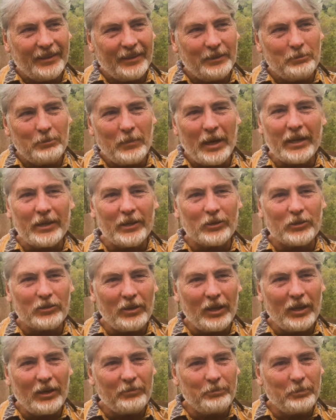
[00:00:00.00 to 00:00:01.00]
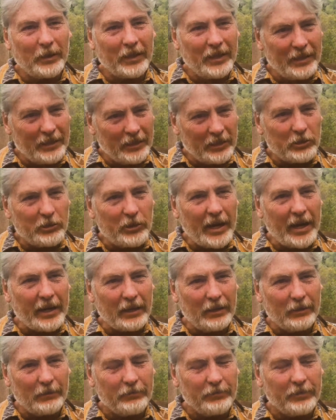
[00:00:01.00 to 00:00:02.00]
by yourself begin to crack
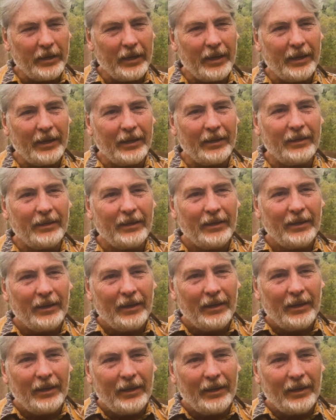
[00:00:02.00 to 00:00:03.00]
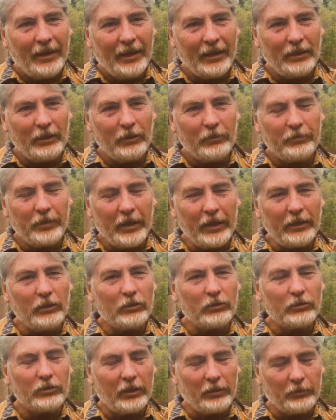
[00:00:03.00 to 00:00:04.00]
and fade, and you find
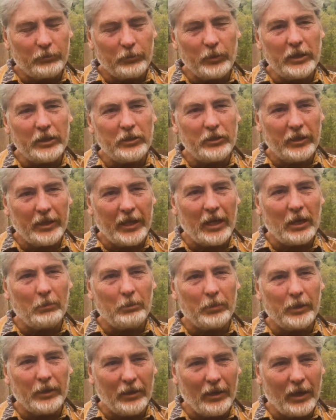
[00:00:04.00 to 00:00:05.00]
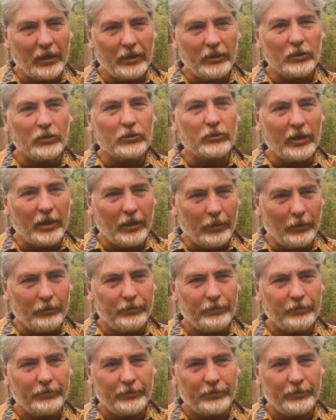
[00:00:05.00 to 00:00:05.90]
yourself reaching out beyond yourself.